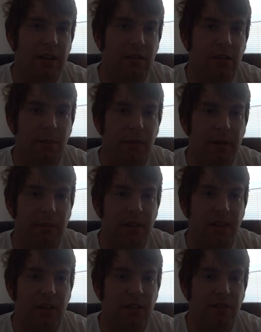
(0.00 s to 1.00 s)
It was a big
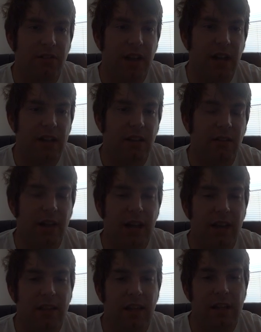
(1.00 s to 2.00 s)
misunderstanding. Like
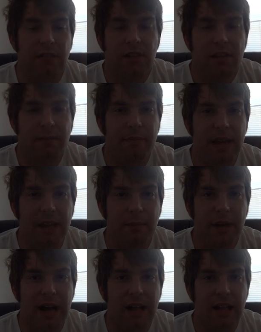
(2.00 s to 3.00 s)
I said, he wasn't mean
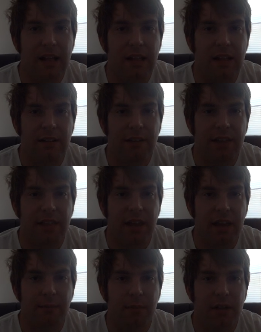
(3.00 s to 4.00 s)
about it and
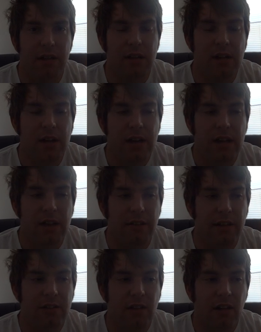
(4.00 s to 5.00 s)
everything, but
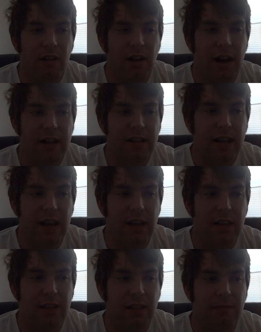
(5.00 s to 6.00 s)
he took our
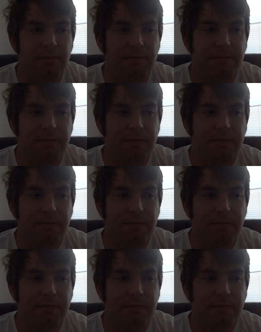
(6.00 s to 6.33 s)
IDs, and